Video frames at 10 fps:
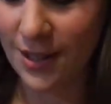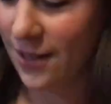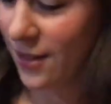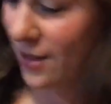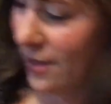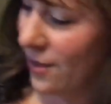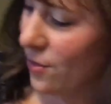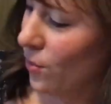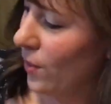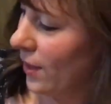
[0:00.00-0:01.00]
This is just
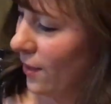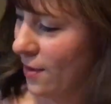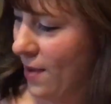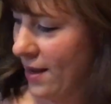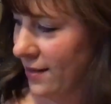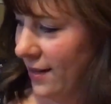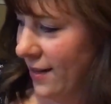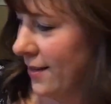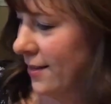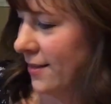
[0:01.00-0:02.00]
really
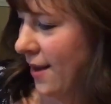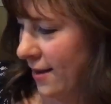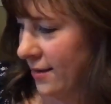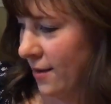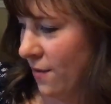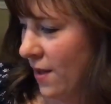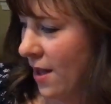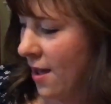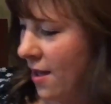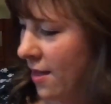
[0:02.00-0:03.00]
amazing. It's a science of
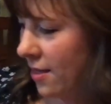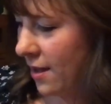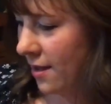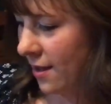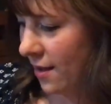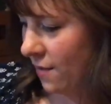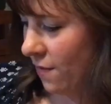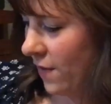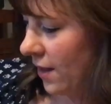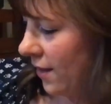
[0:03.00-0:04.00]
thinking and
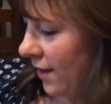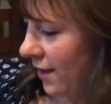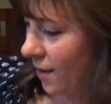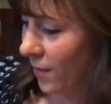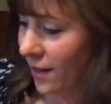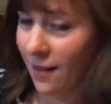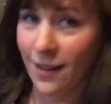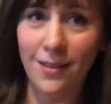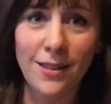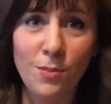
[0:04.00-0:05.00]
feeling, and I'm going to
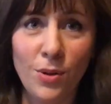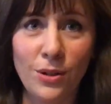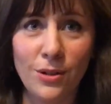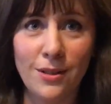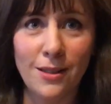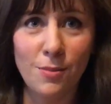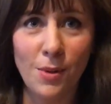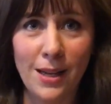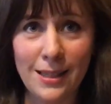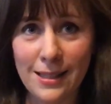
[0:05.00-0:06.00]
let this book just
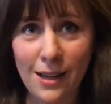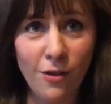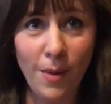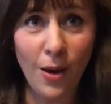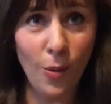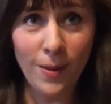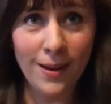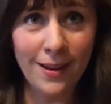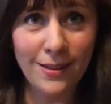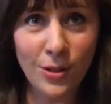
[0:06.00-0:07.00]
explain itself by
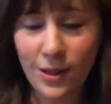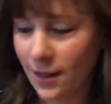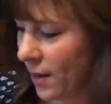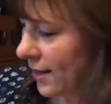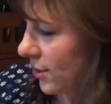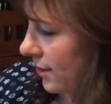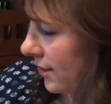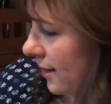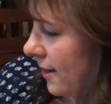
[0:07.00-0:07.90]
opening and turning the pages.